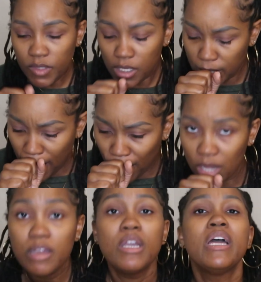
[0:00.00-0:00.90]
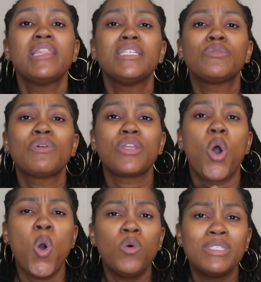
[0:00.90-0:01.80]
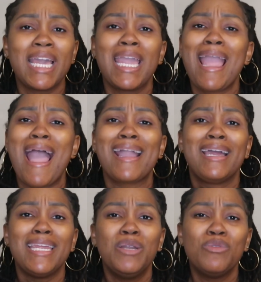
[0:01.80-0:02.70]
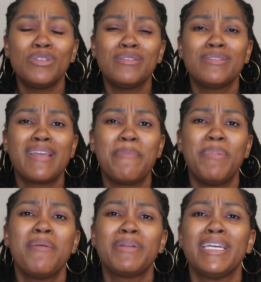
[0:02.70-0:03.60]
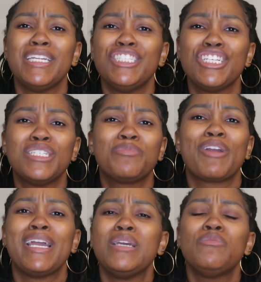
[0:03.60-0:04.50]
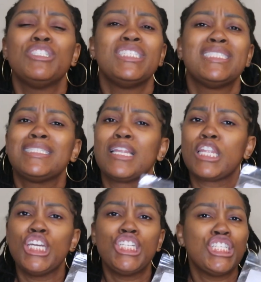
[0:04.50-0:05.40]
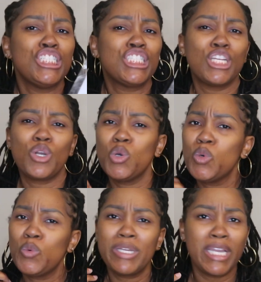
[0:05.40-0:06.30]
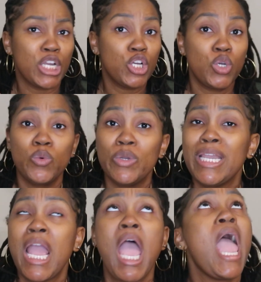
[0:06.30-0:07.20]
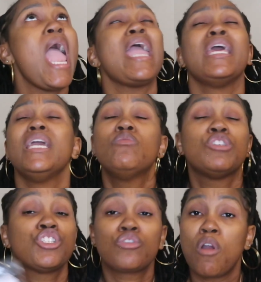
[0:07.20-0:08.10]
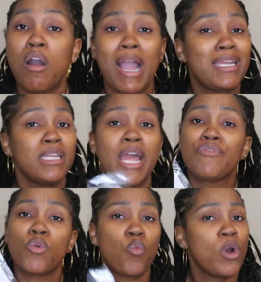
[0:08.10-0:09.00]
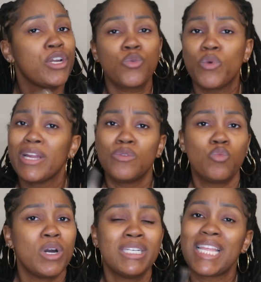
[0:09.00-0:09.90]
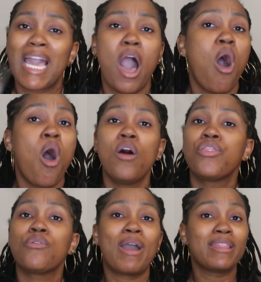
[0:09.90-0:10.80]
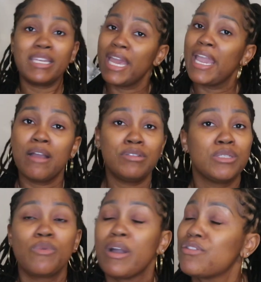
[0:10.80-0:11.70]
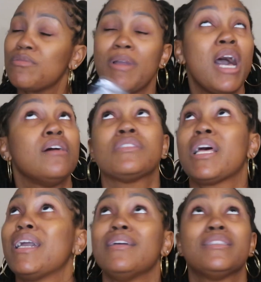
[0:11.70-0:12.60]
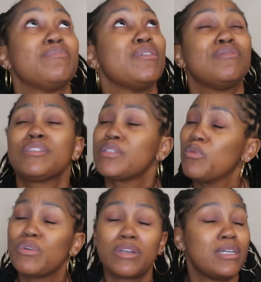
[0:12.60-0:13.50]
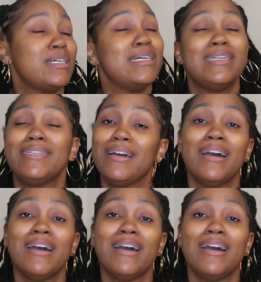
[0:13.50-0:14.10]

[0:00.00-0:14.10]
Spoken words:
Y'all, this went the whole day. I got equal notes of that pumpkin and gingerbread. It was just delicious and ooey and gooey. It was strong. I didn't have to wonder where it was. Like all throughout the day, I was just walking through my house like, it smells so good.